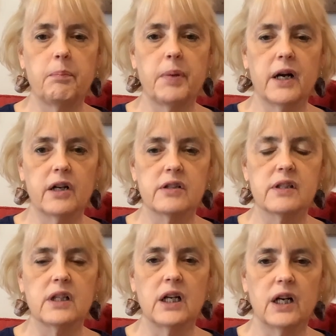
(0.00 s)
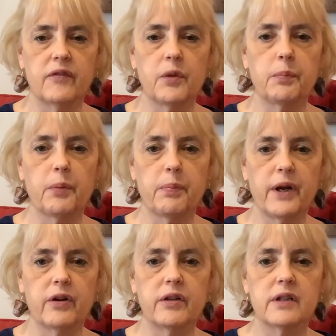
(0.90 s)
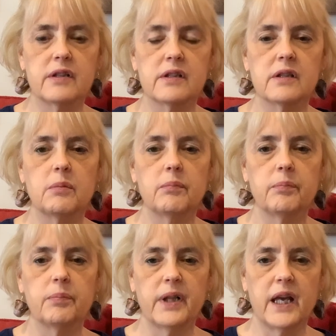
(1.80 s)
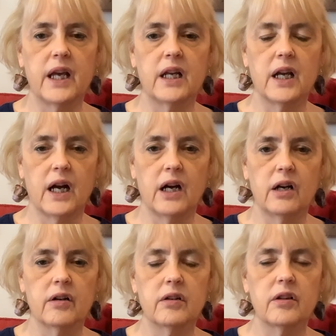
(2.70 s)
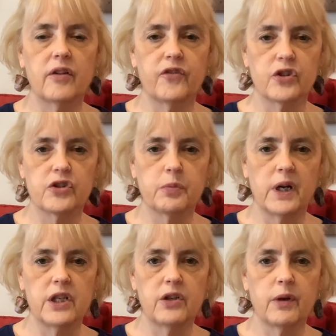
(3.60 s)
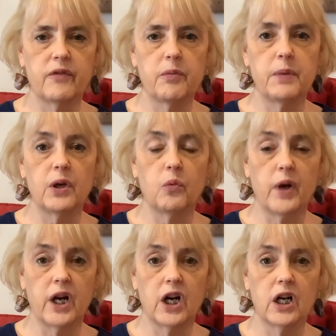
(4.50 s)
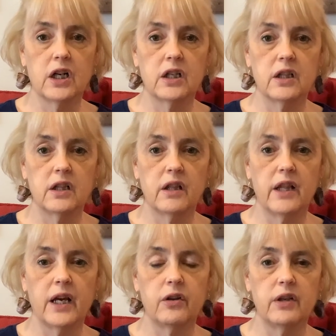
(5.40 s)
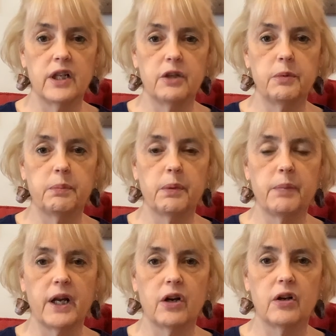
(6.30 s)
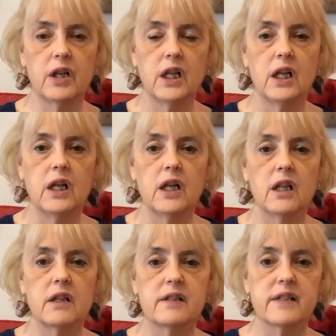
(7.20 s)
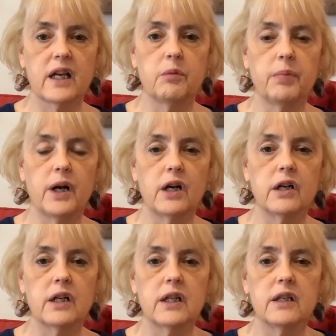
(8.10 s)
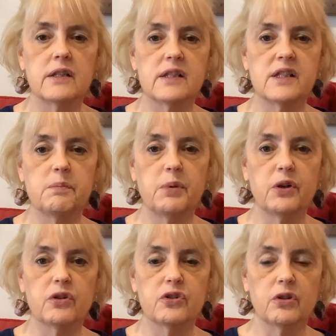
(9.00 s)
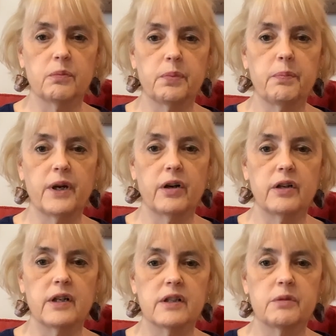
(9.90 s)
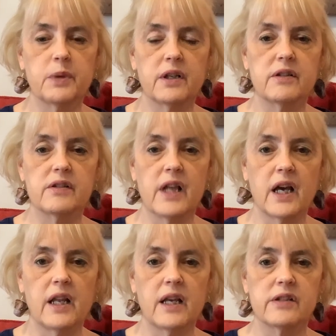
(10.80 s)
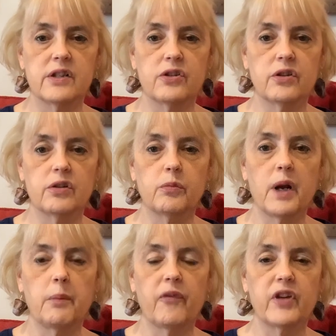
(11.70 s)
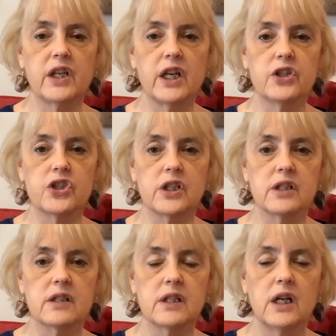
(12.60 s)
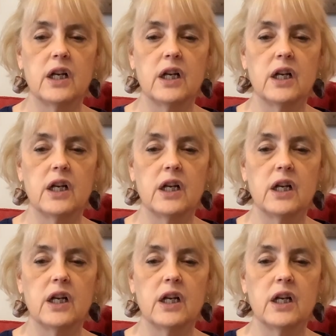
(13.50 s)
parts of the preparedness plan are: the first one, you have to be aware that you need to be prepared. The second part is spiritual preparedness, because that has eternal ramifications.